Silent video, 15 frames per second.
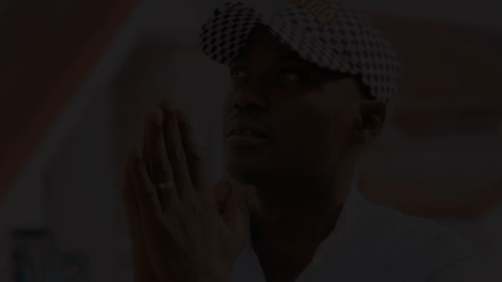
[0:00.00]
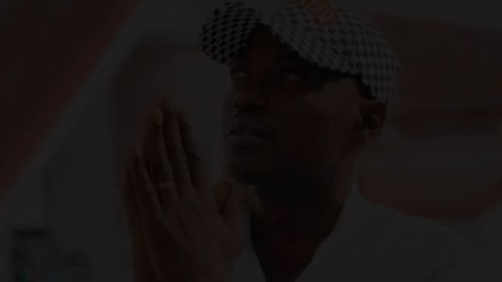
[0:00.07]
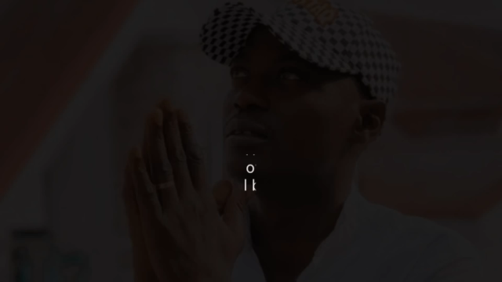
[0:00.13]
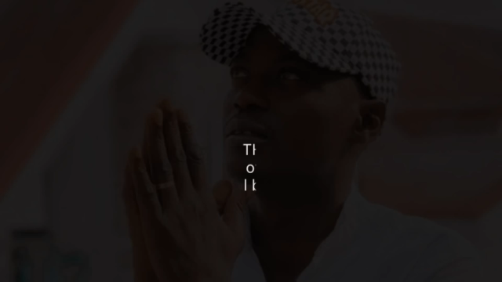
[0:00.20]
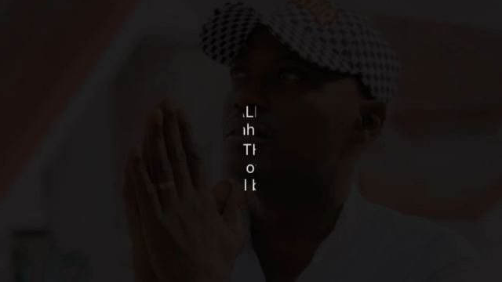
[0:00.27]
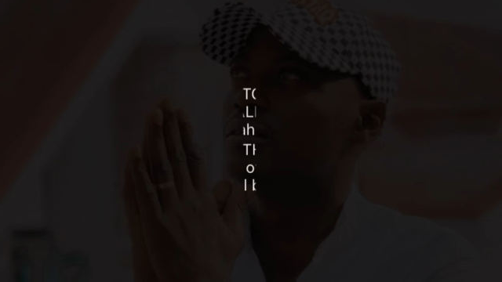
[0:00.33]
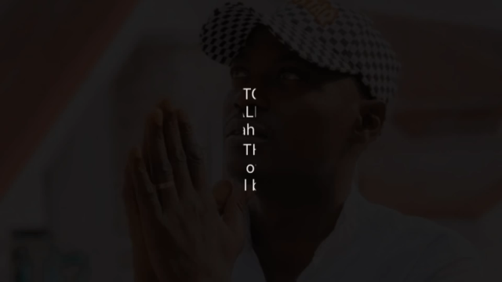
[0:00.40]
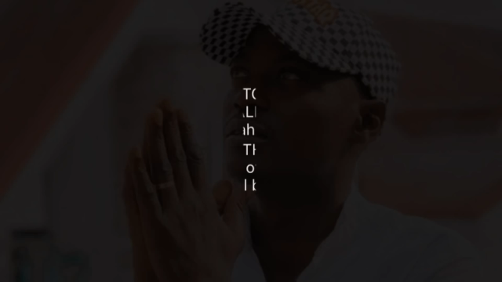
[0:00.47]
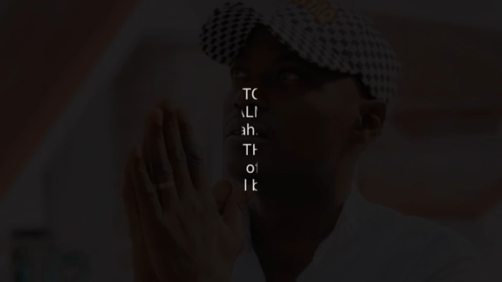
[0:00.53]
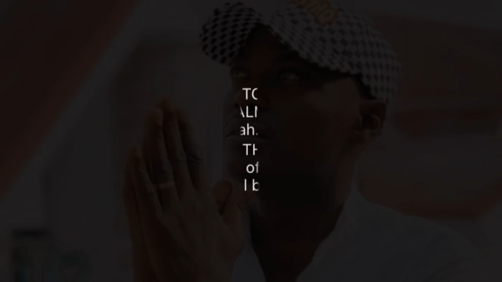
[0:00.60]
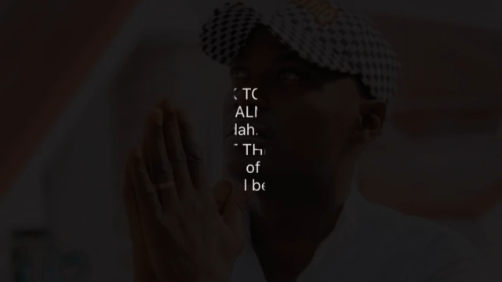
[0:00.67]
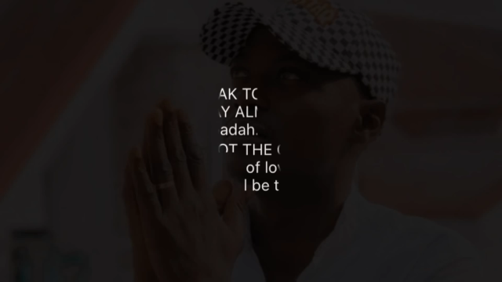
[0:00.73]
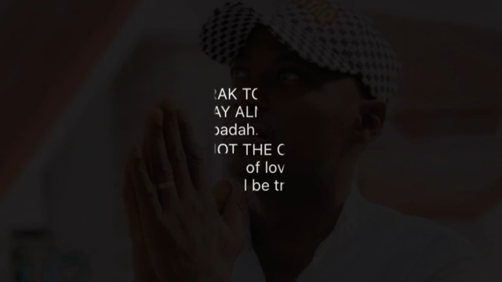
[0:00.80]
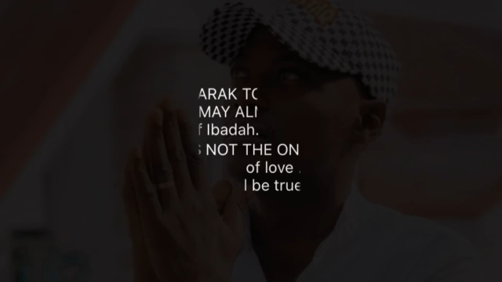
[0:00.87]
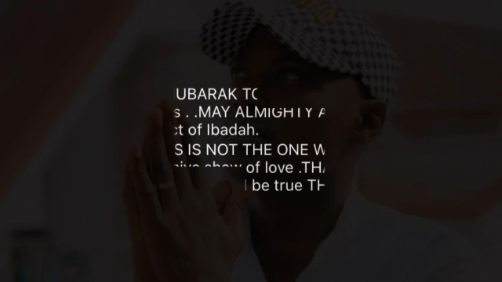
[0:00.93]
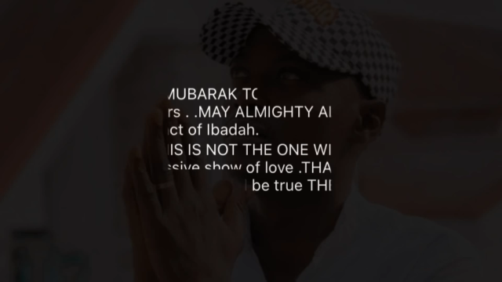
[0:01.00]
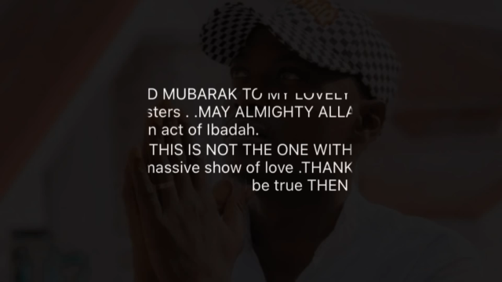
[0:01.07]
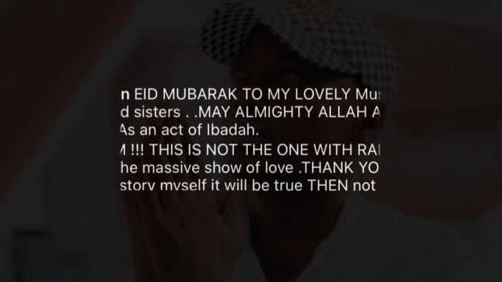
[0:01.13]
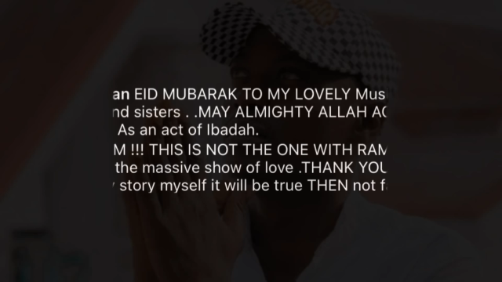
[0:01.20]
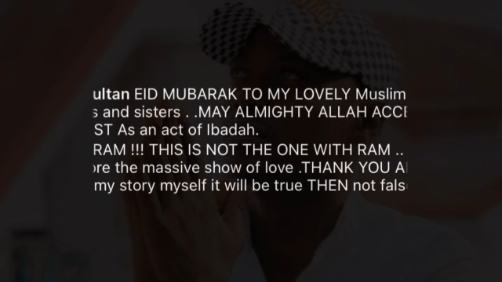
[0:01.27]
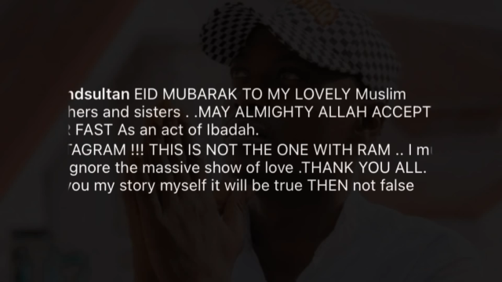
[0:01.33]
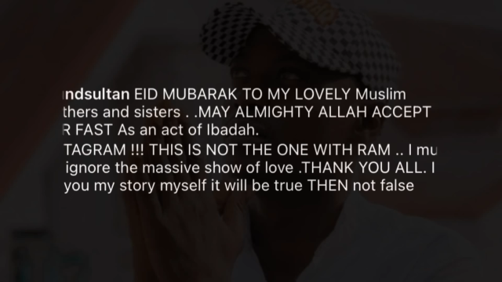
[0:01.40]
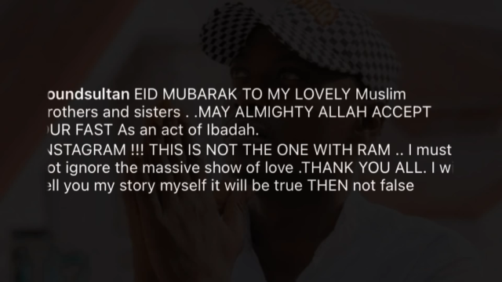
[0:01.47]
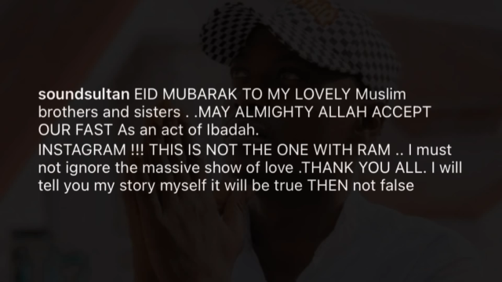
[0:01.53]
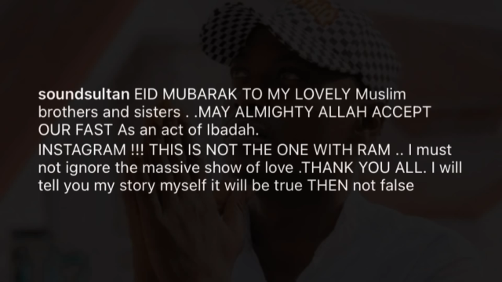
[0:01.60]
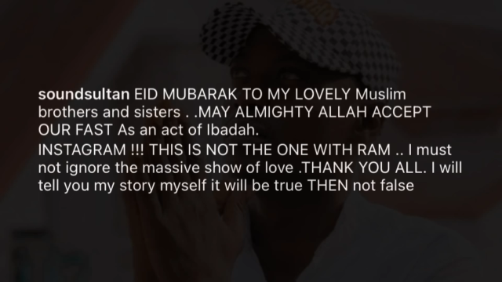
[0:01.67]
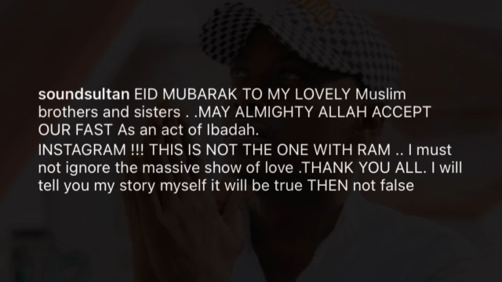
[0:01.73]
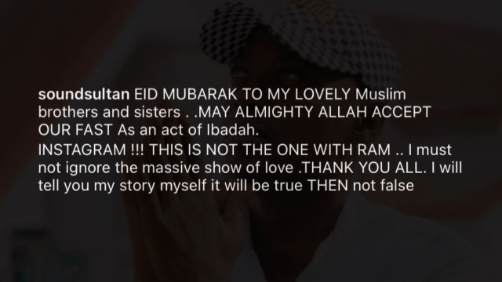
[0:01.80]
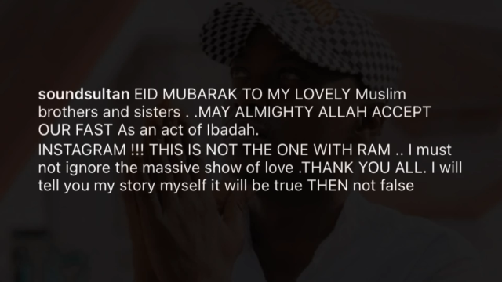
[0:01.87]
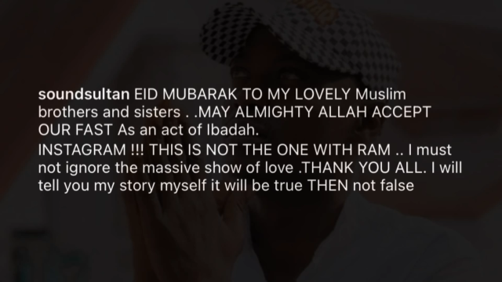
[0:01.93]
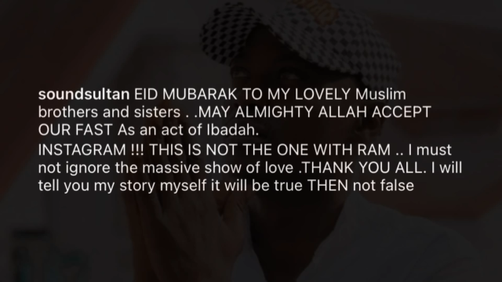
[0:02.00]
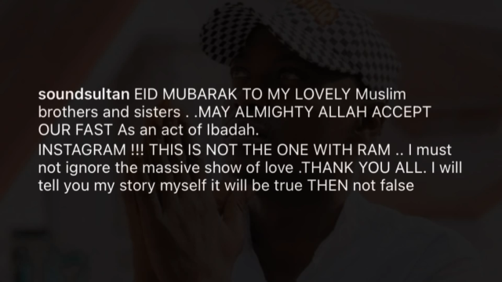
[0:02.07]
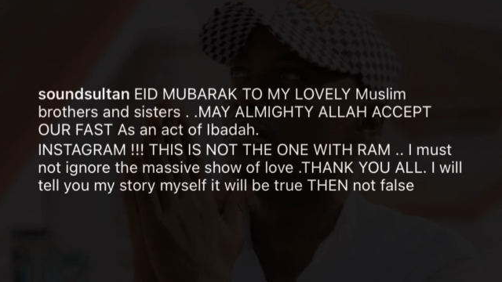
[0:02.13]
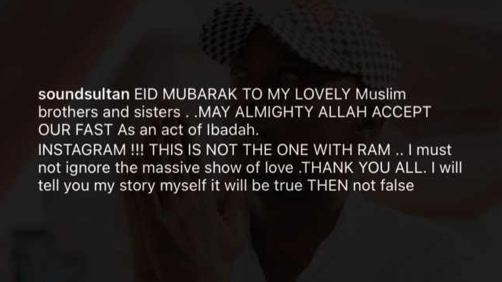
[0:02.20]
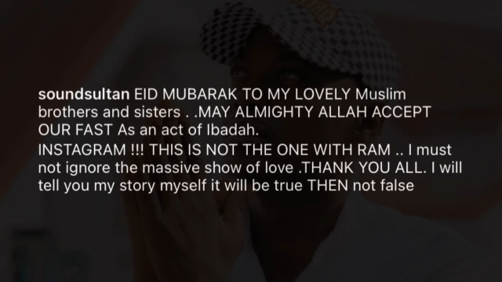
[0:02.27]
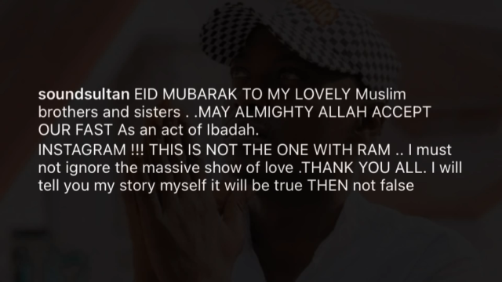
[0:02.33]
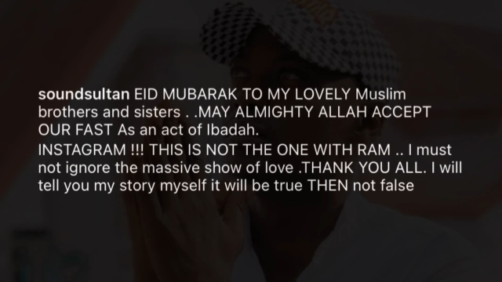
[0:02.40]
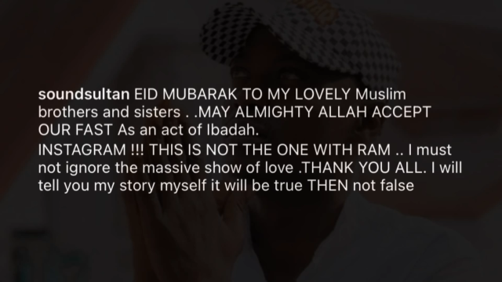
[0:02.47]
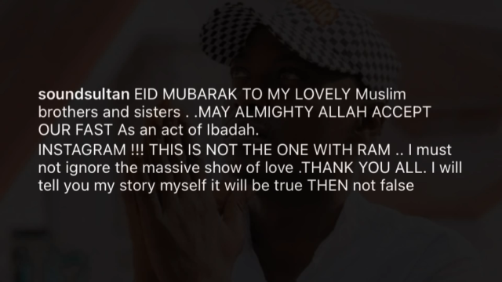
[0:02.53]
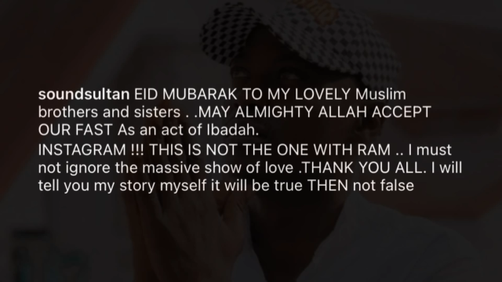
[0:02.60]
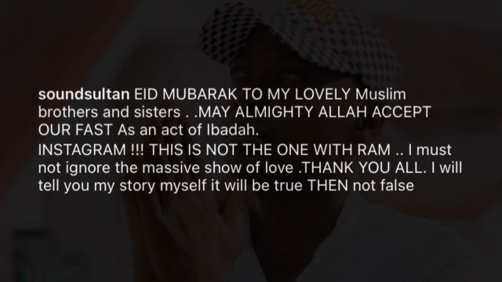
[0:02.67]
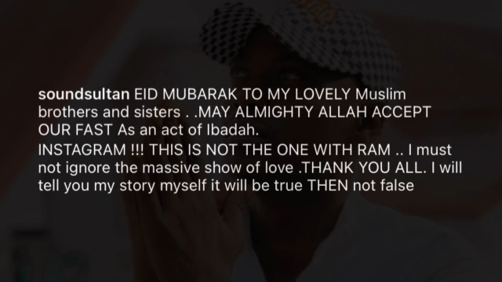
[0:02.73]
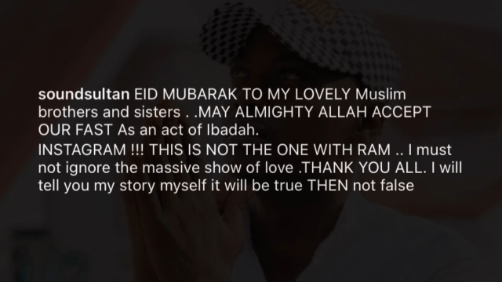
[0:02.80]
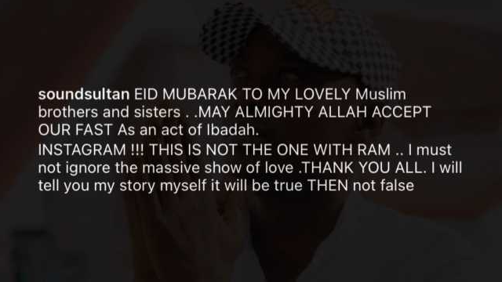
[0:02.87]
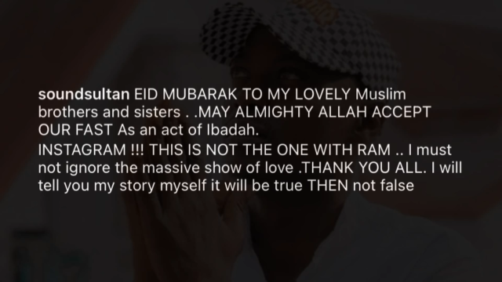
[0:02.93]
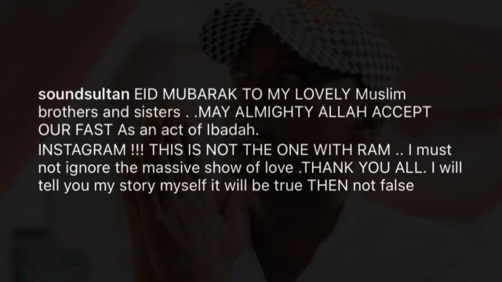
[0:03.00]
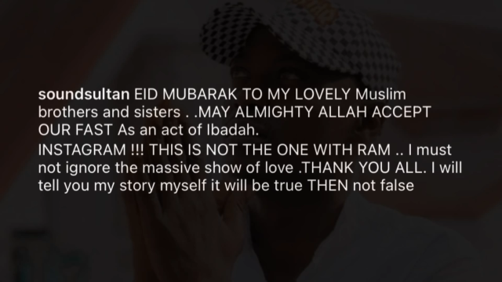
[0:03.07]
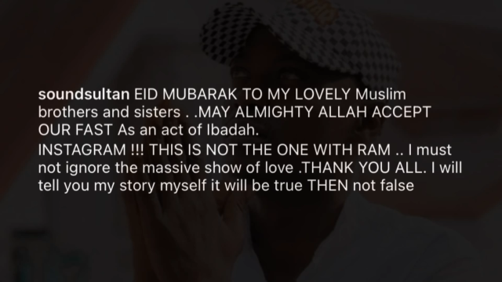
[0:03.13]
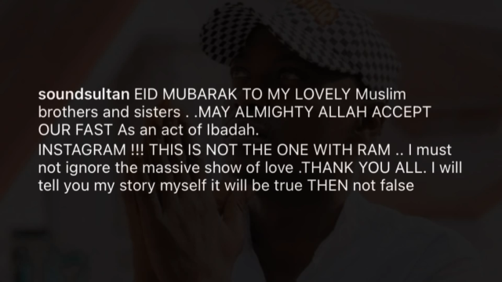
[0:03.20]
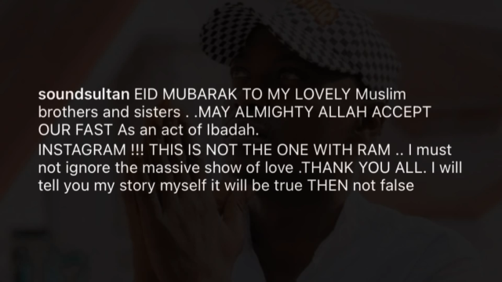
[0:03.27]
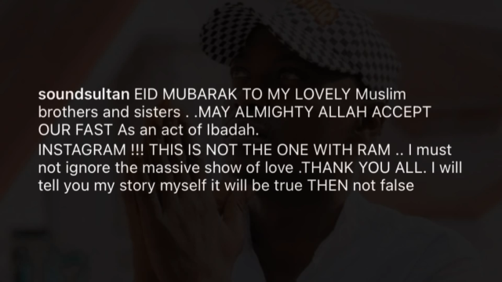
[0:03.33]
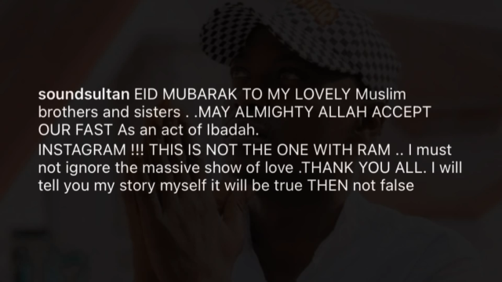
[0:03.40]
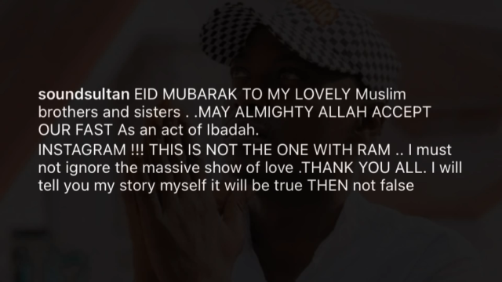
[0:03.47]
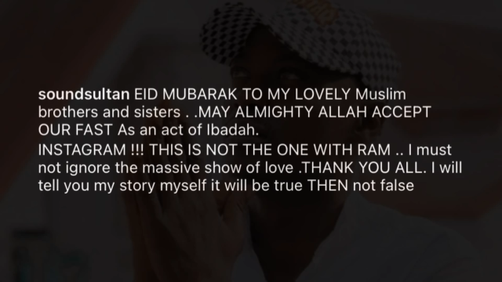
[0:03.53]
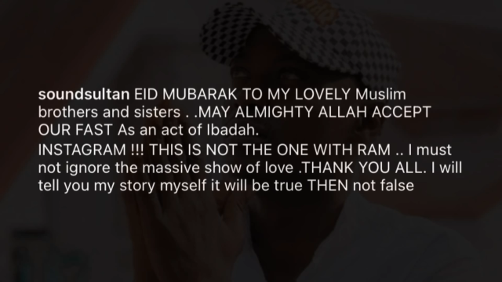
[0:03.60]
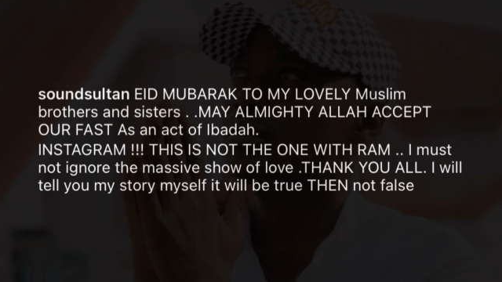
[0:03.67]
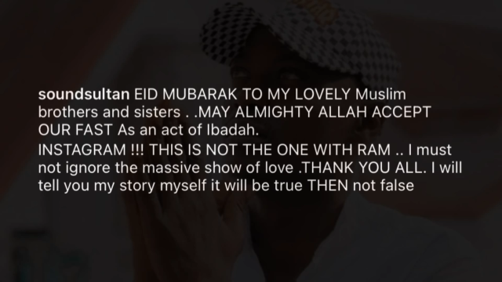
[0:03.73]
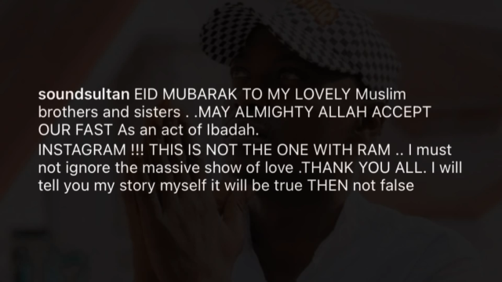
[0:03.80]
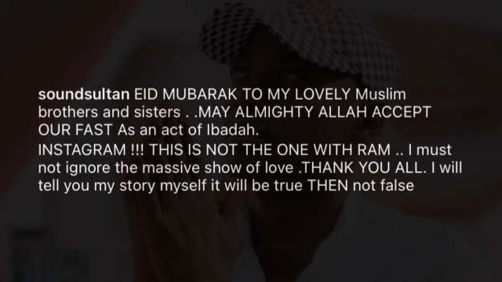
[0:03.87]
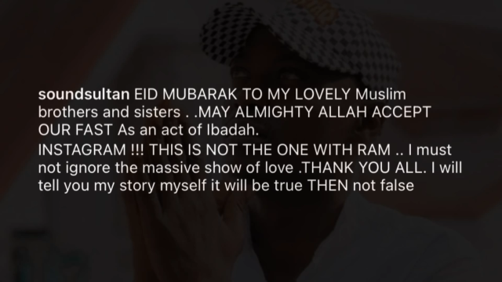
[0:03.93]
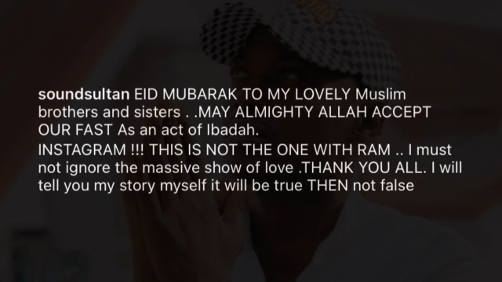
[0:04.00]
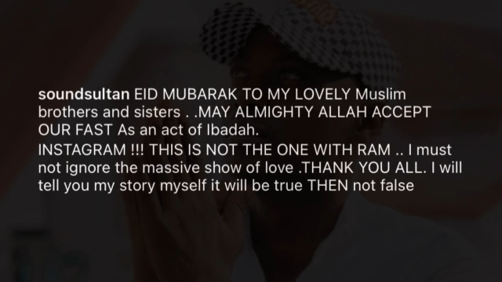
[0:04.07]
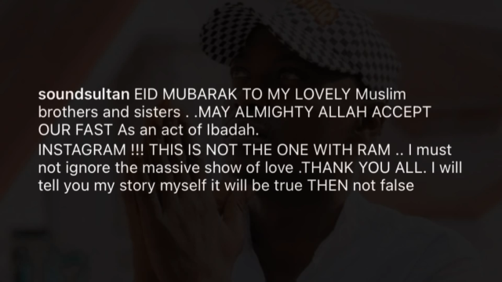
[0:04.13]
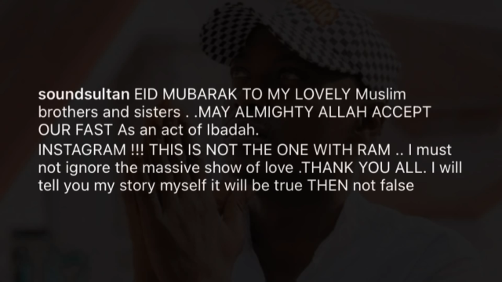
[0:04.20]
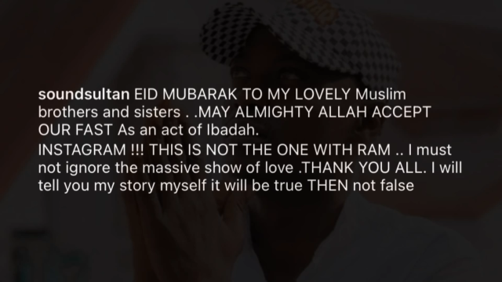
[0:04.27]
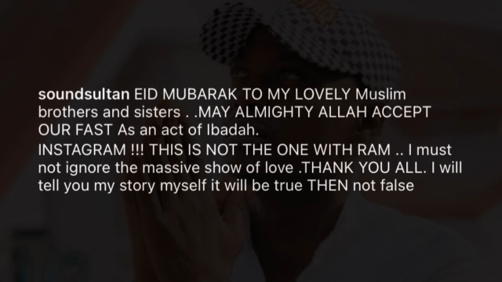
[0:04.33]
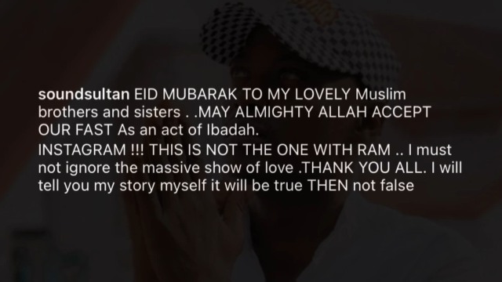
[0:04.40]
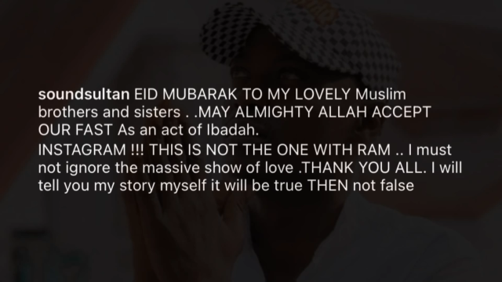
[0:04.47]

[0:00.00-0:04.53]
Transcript: Nobody's mouth can be seen.